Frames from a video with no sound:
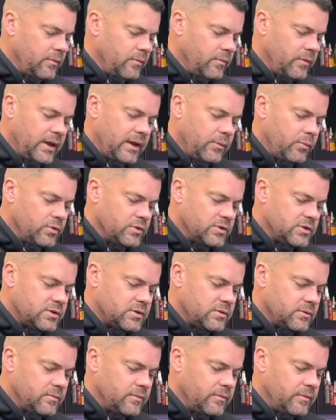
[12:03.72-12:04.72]
it
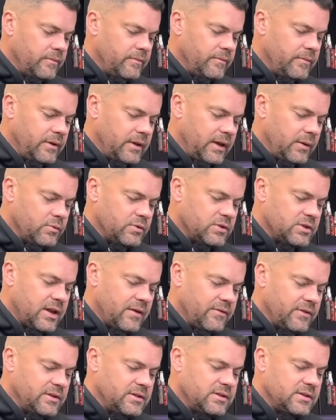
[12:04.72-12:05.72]
was
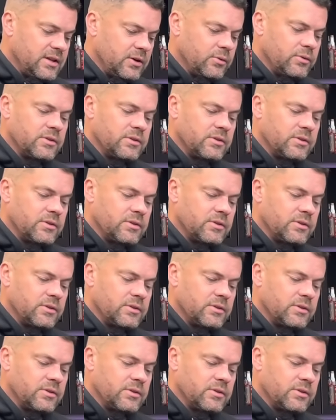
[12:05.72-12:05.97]
giving still the